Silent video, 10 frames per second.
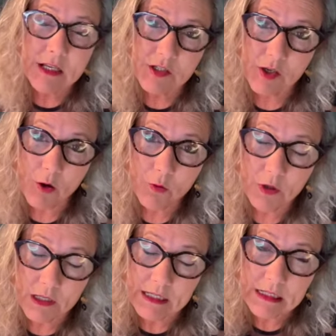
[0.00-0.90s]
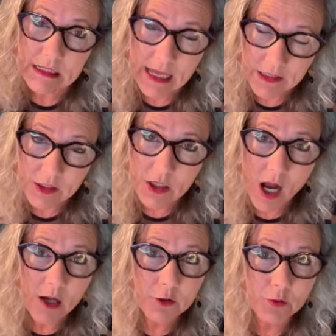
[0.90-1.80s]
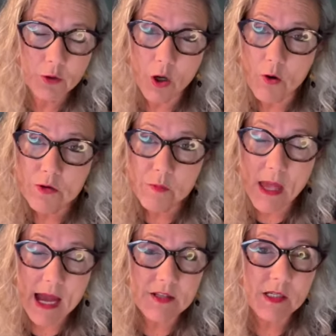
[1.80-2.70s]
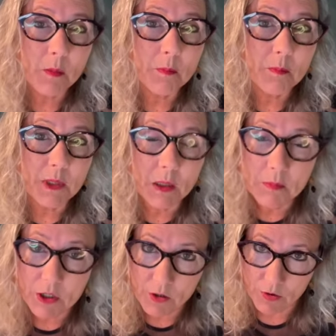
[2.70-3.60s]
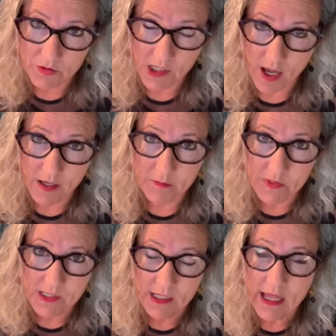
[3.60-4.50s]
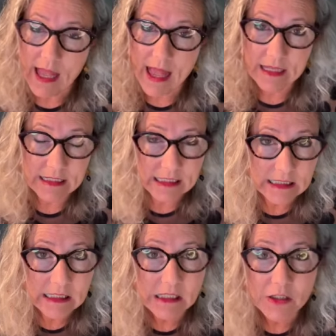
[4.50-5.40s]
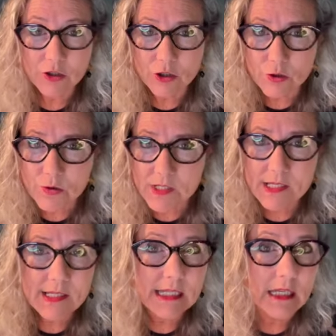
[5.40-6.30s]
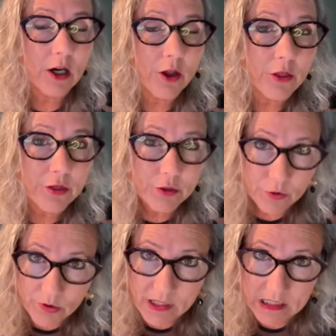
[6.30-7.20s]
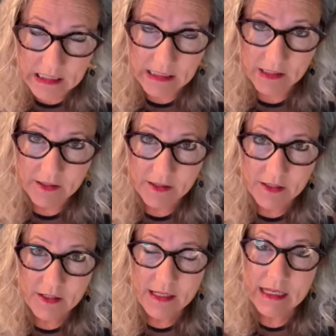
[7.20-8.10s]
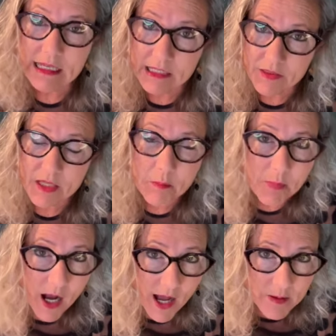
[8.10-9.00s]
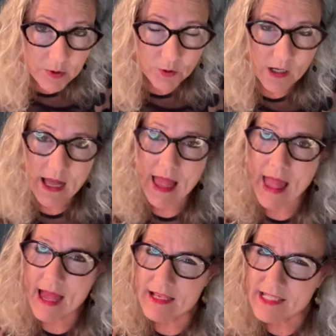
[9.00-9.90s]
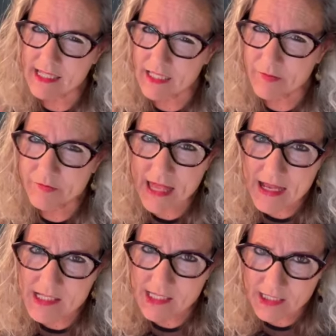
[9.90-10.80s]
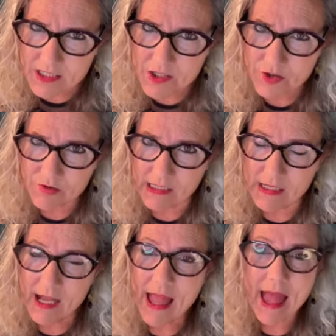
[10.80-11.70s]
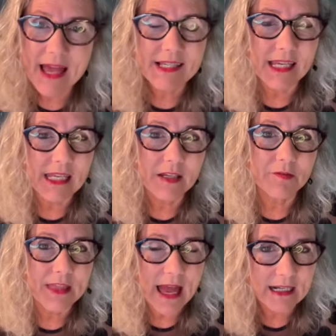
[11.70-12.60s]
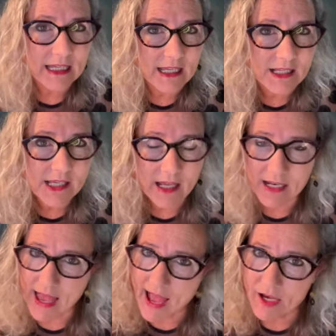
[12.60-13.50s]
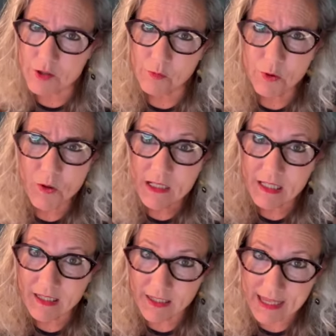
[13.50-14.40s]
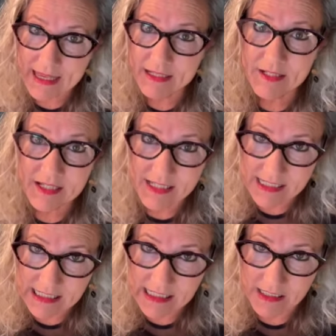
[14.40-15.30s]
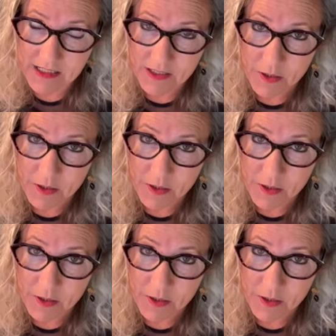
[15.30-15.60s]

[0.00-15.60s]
So Netanyahu goes back to biblical times and he uses the authority in the Bible as if that's history, as if that is an actual land deed.